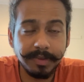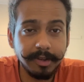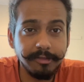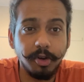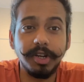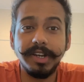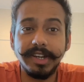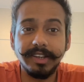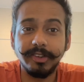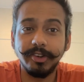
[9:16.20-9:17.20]

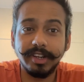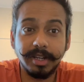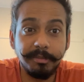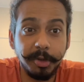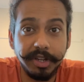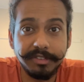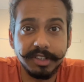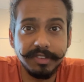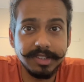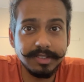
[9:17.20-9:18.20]
volunteer or community
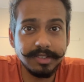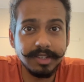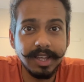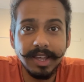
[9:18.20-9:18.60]
service,